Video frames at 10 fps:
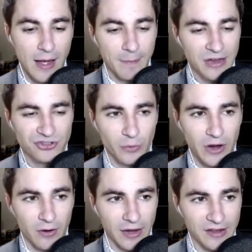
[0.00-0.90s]
Make sure we
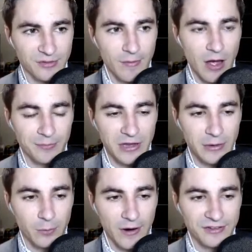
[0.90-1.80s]
are getting some
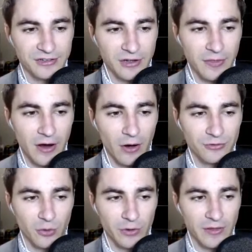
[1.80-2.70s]
updated prices on there.
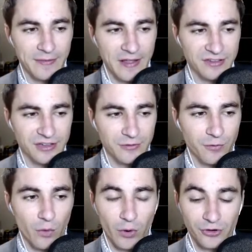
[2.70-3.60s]
Don't want to let that sit
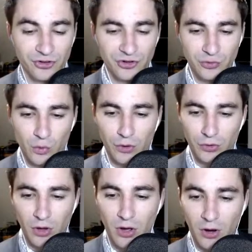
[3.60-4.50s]
for too
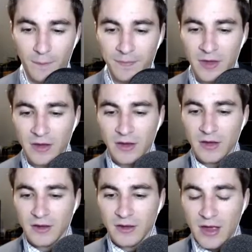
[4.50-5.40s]
long.
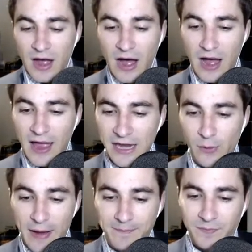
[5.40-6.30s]

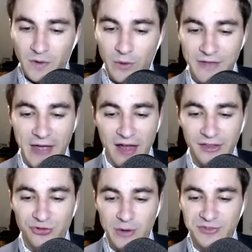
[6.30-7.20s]
Anyway, we have
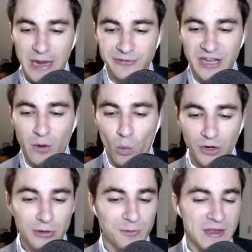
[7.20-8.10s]
Ali Dreamscape saying, what
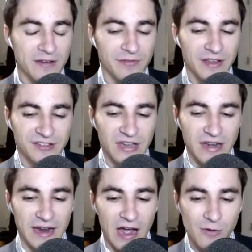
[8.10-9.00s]
do you think of this? An
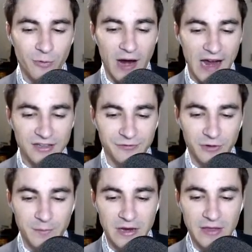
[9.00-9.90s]
account for active
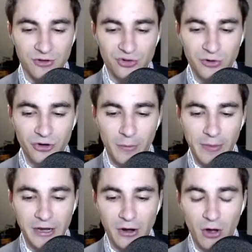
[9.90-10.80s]
flipping in the short term and
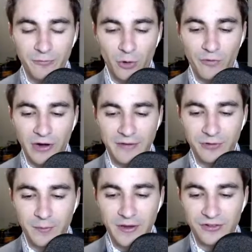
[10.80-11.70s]
then an alt for overnight
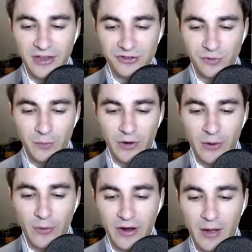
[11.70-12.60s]
flipping / flip when I
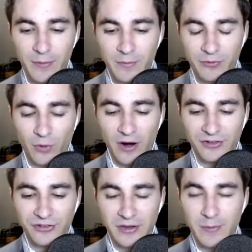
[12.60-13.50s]
wake up before I
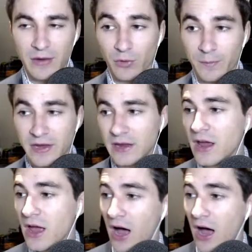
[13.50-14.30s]
sleep and repeat.